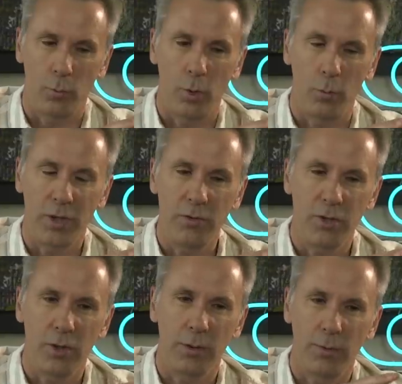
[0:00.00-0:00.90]
what were you
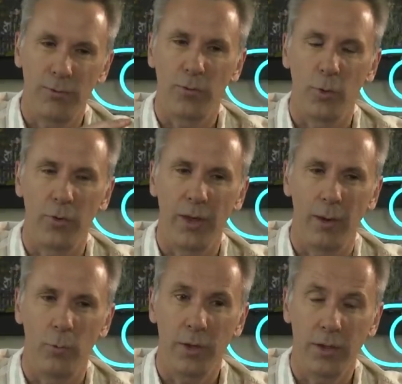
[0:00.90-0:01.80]
doing before
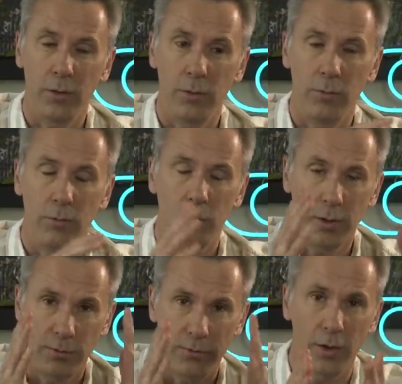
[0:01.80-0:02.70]
that? Were you
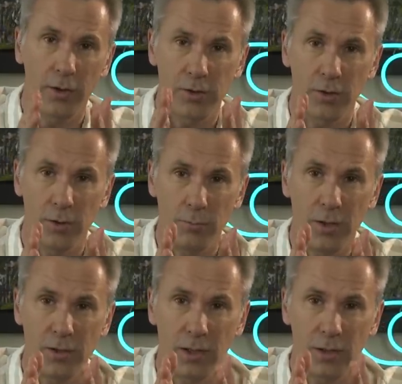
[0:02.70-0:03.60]
focused on the
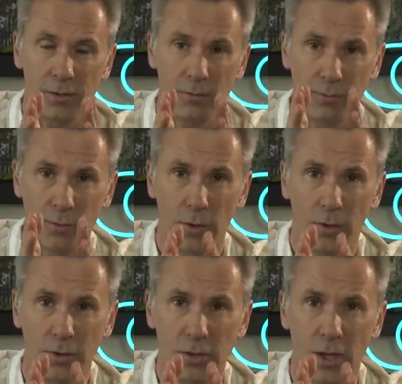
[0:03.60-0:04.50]
music for a
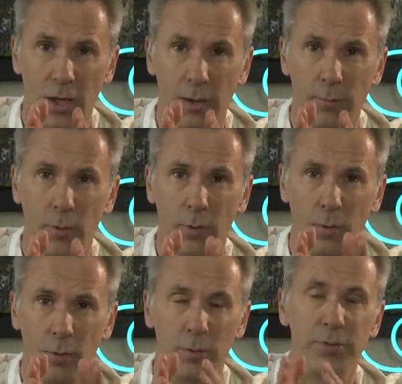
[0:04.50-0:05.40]
long time,
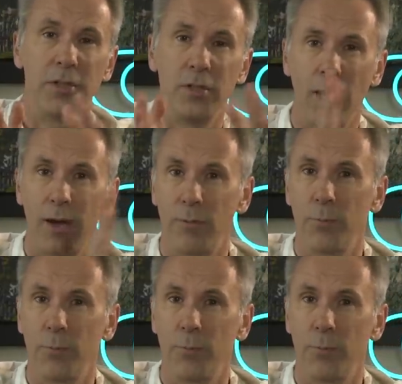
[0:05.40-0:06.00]
or did you have